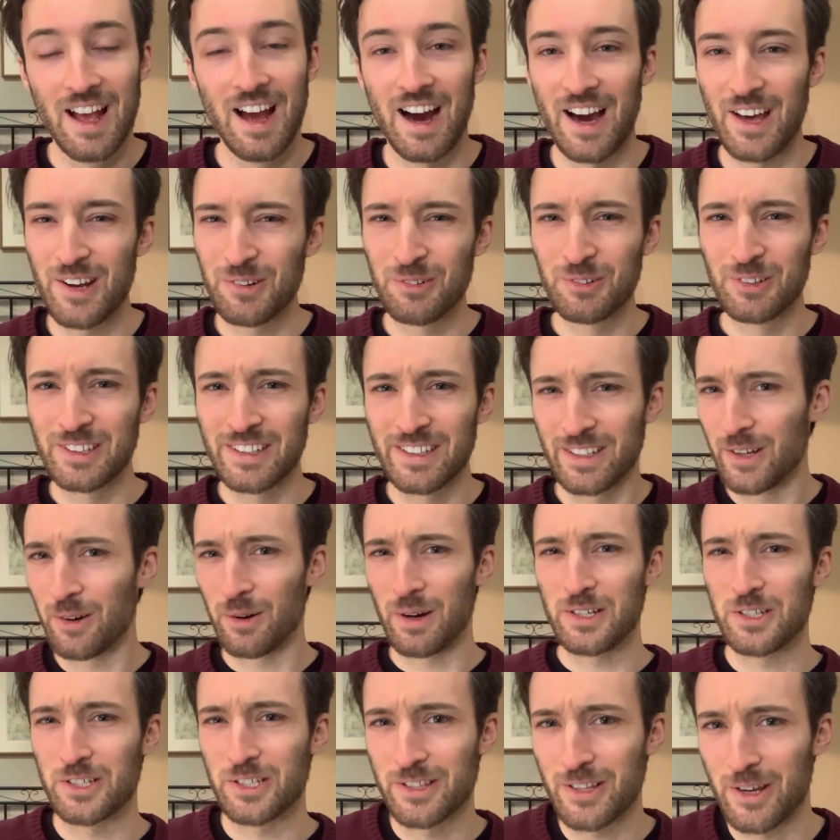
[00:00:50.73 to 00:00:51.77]
I don't really know. I
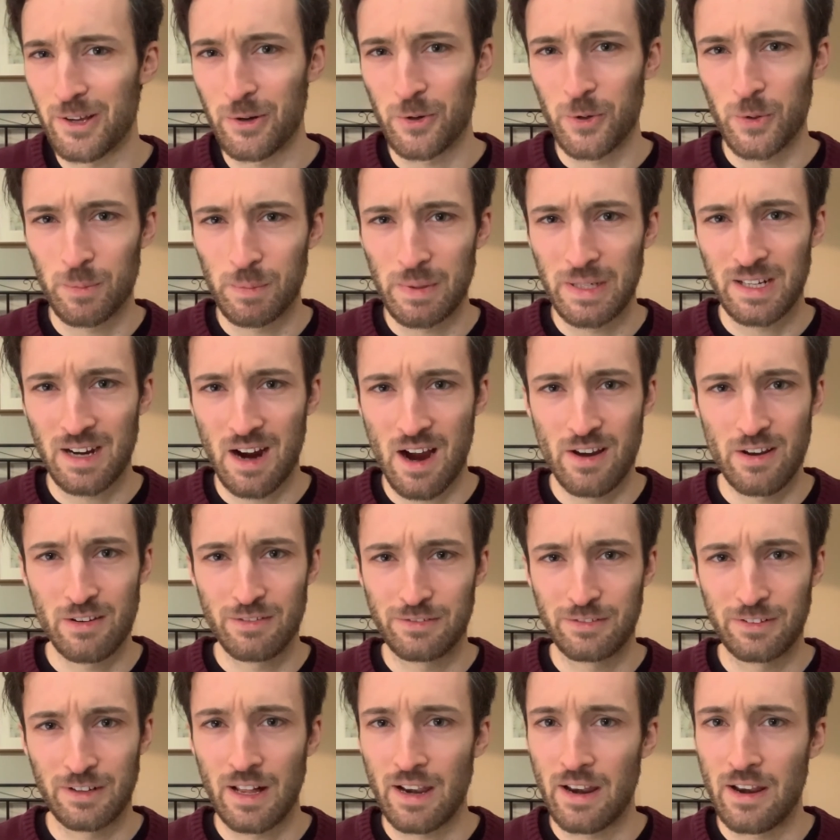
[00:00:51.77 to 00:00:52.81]
just thought it would be kind of
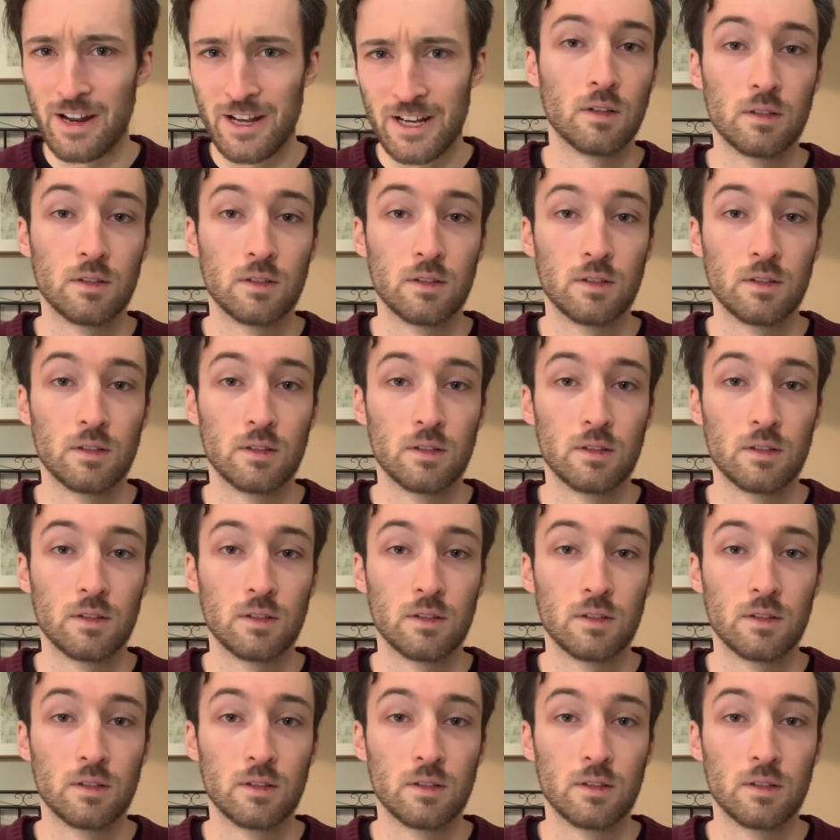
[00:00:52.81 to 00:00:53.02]
fun.